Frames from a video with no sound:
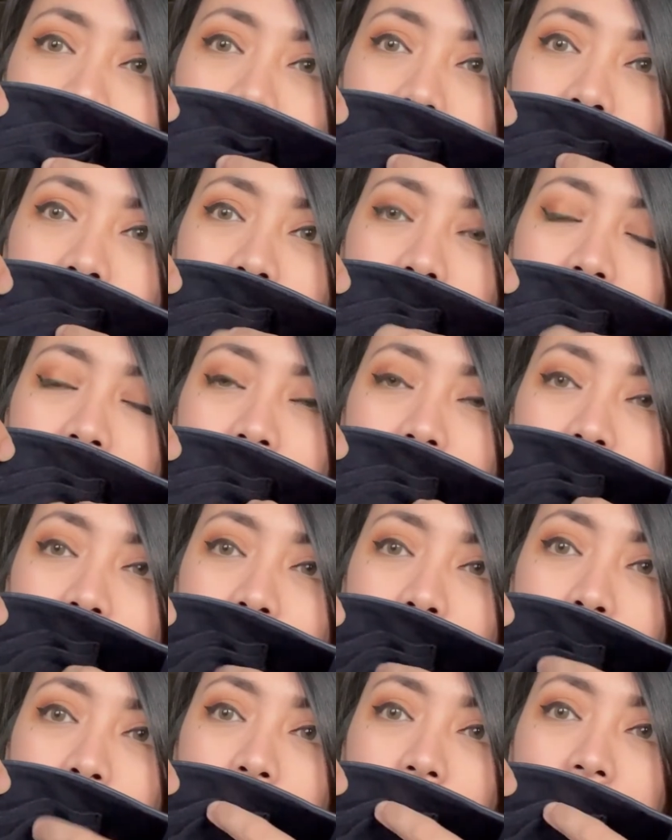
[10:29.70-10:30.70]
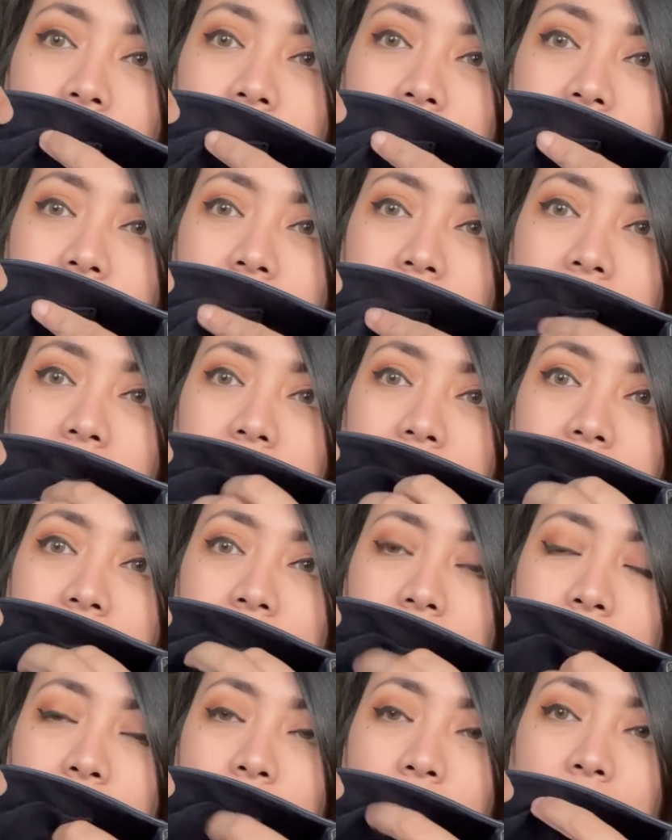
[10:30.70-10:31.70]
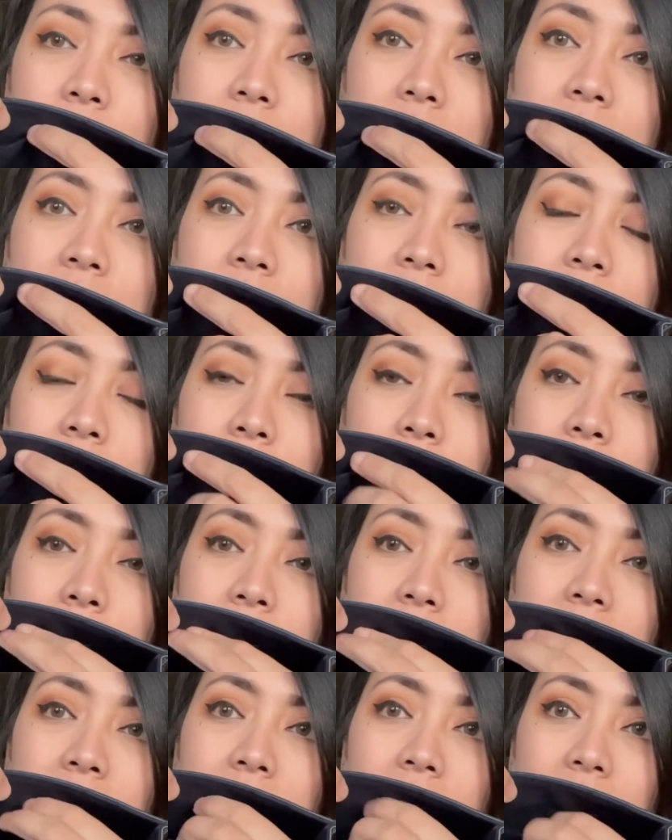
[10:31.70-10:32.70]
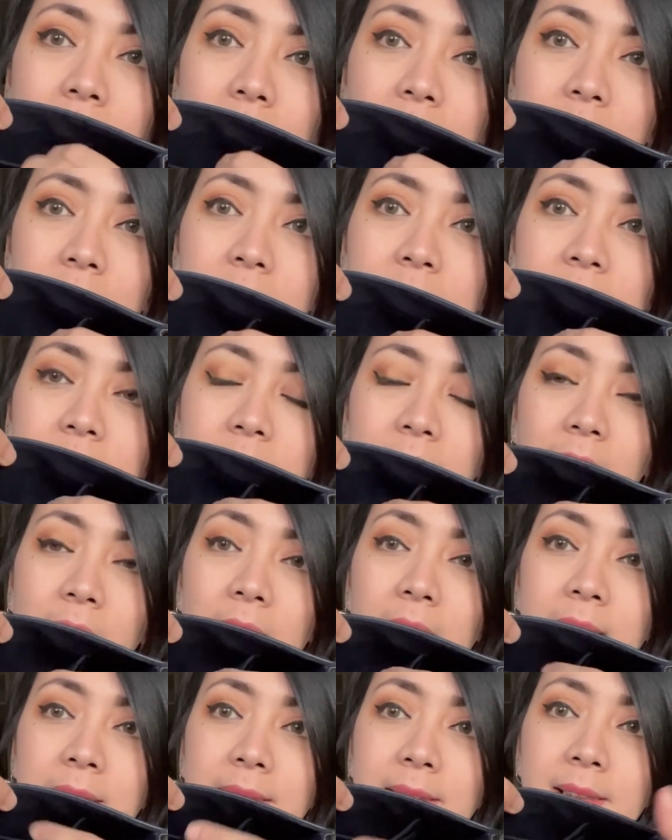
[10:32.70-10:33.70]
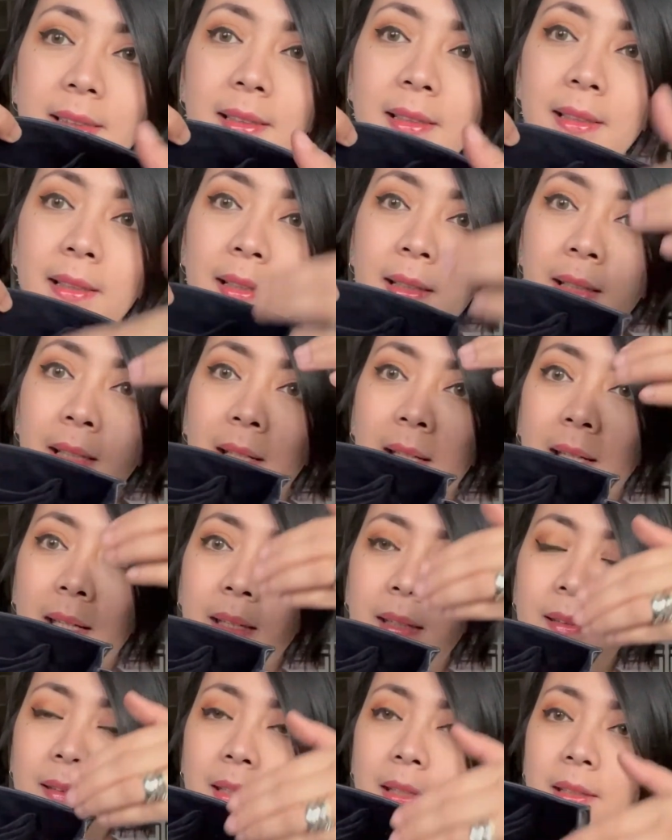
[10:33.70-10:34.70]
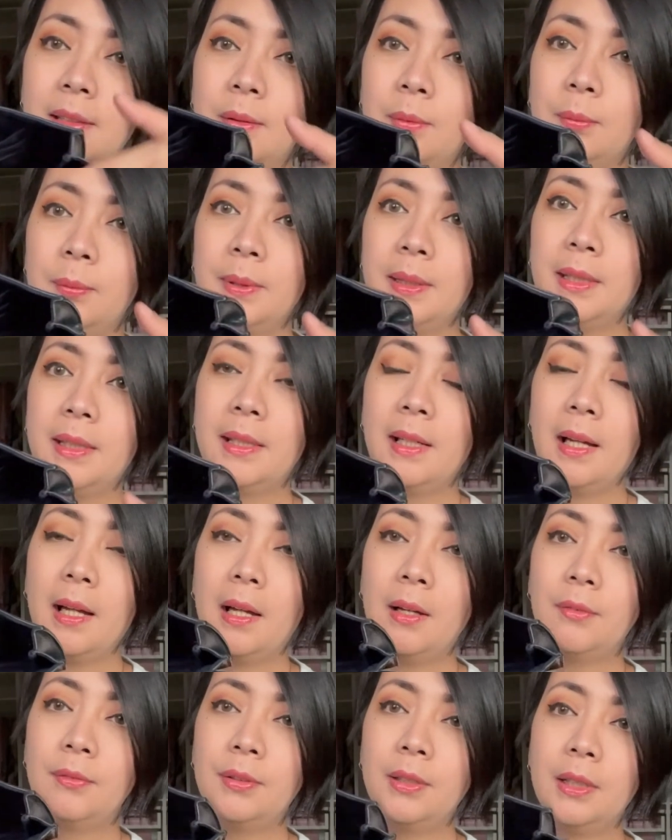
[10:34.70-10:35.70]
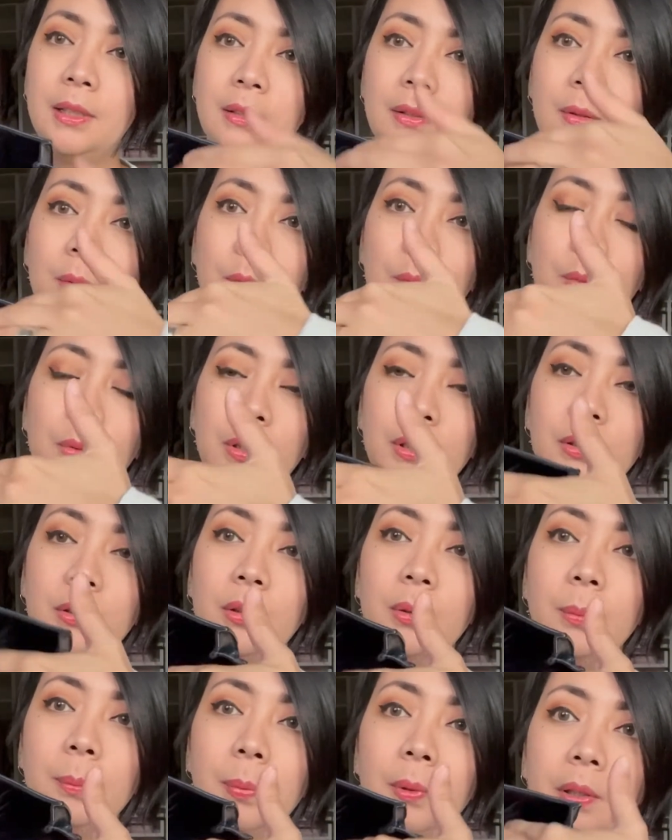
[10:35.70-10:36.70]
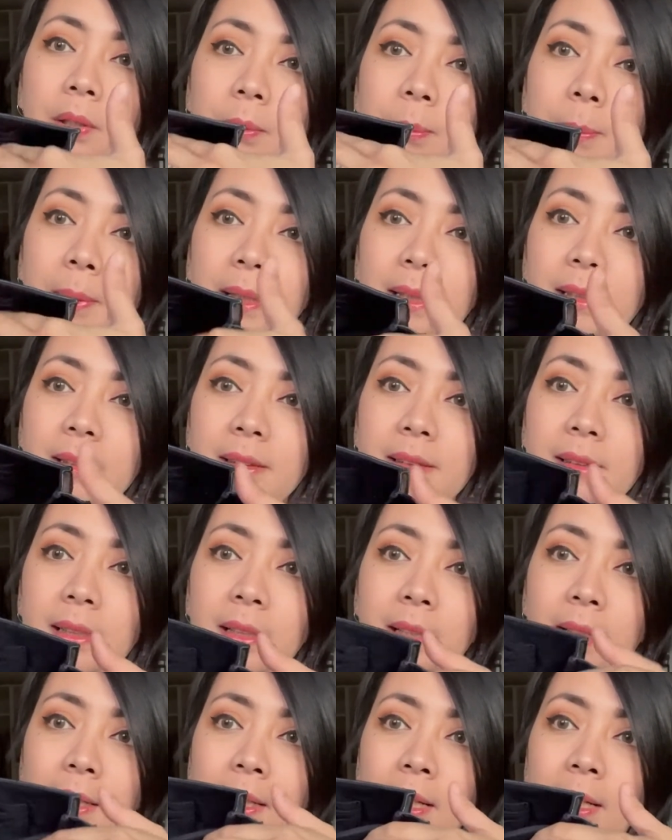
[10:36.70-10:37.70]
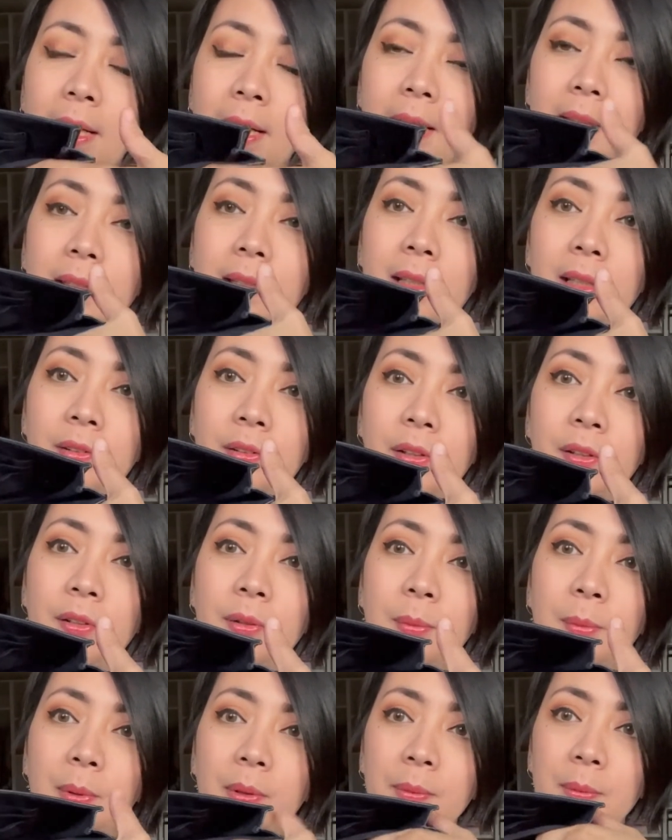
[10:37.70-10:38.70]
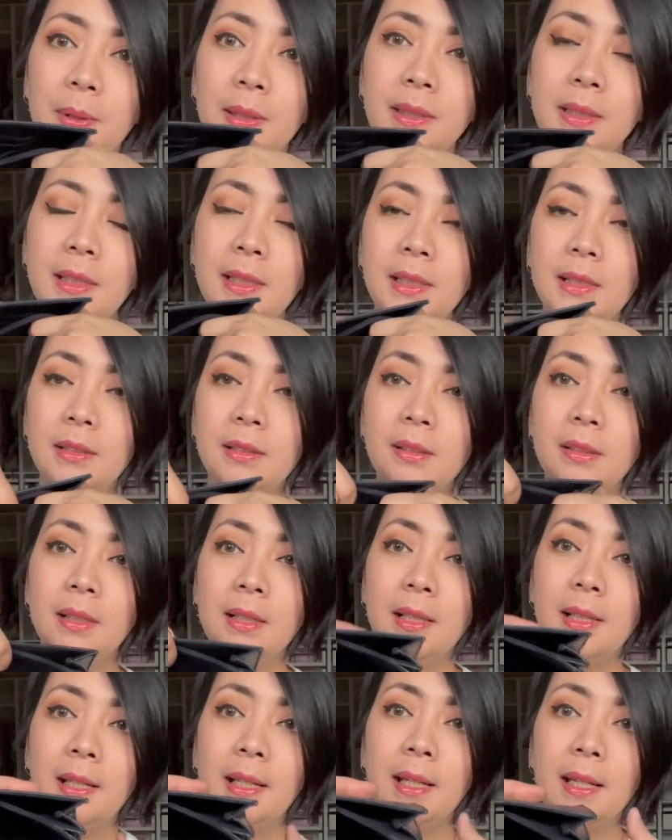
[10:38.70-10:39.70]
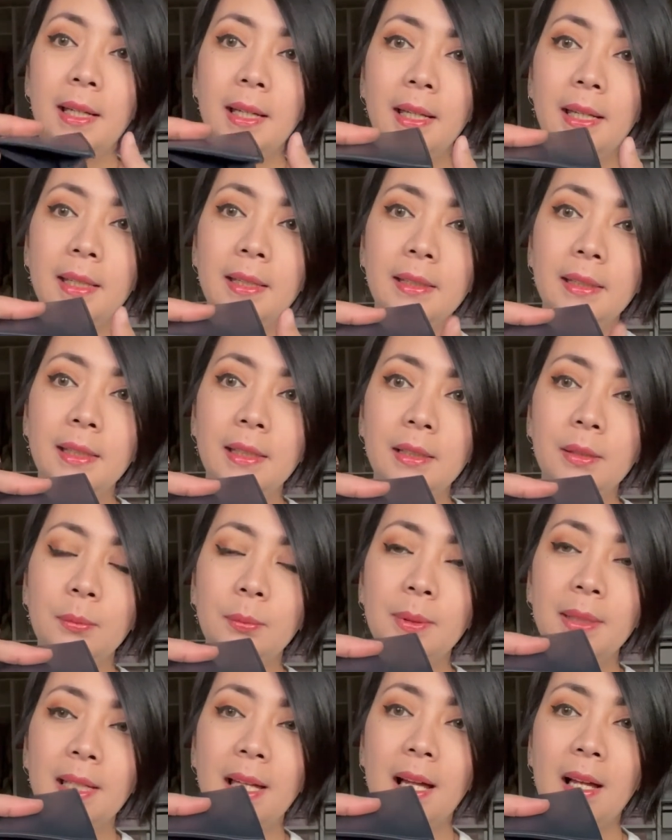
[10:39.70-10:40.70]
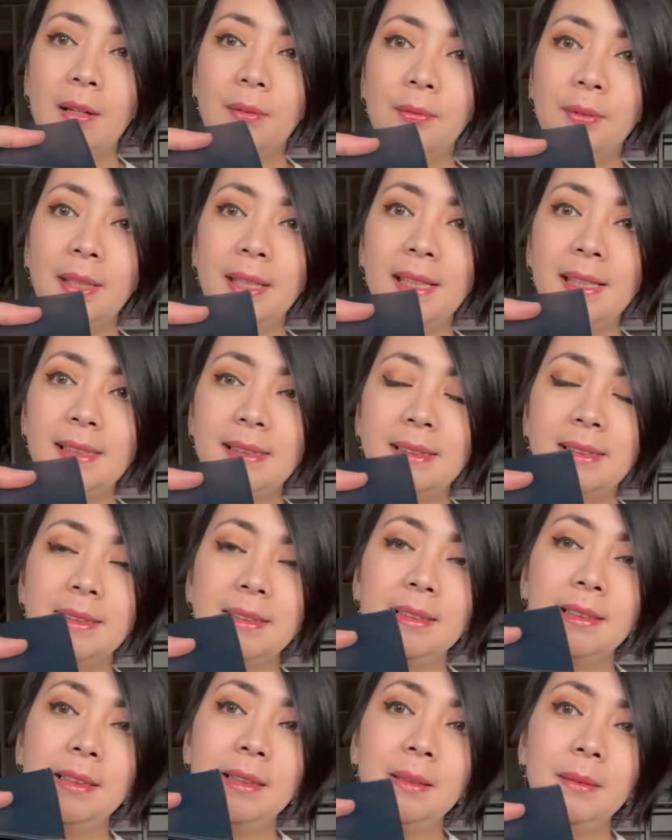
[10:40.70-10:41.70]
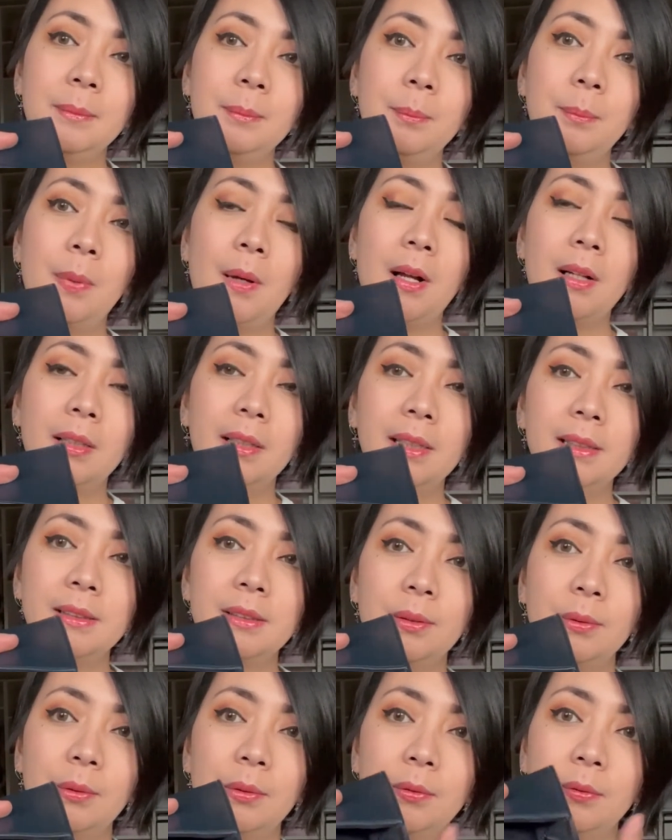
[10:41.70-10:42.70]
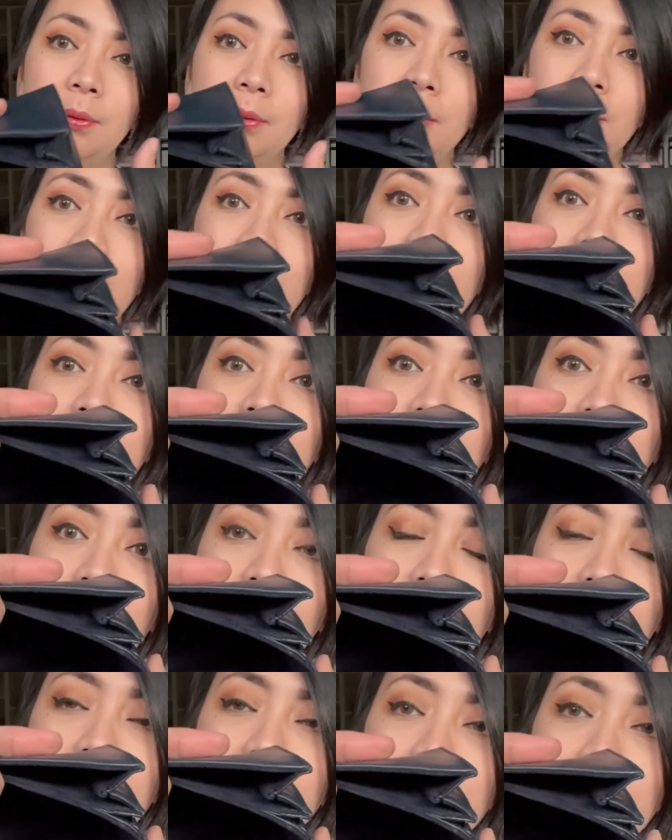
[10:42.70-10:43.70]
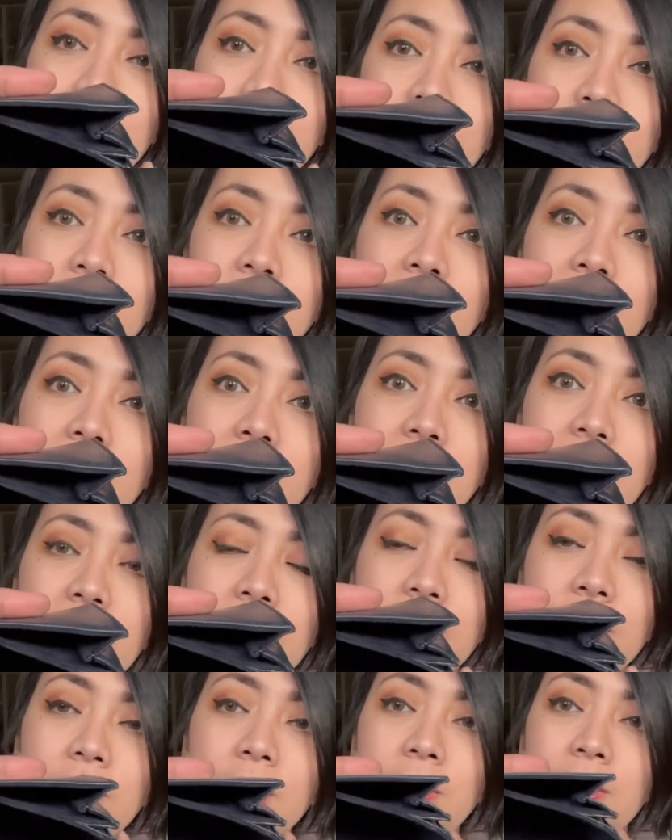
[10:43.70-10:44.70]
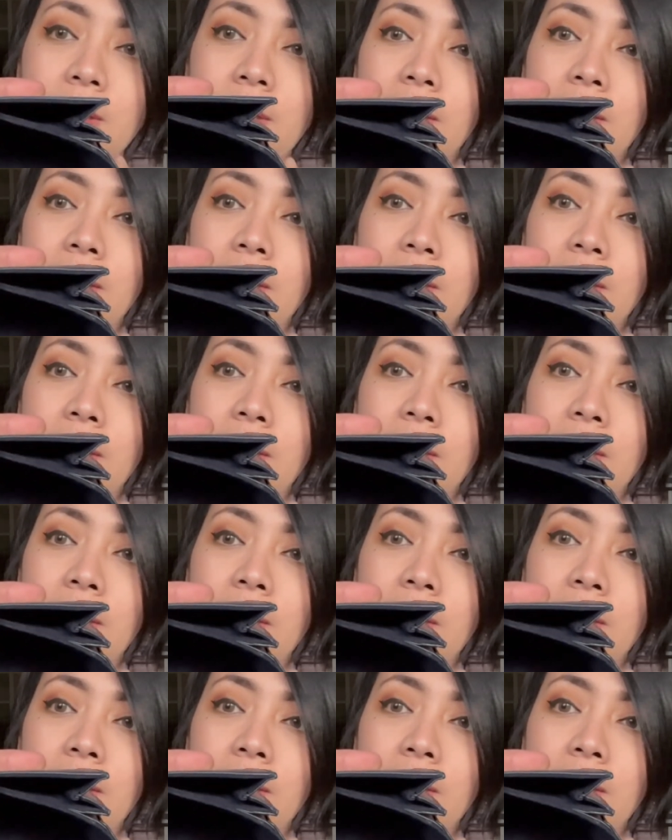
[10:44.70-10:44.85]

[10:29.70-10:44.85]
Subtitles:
you have here 1, 2, 3 card slots, and then we have here one compartment, and then another one right here, and then we have a slit pocket over here for like some change,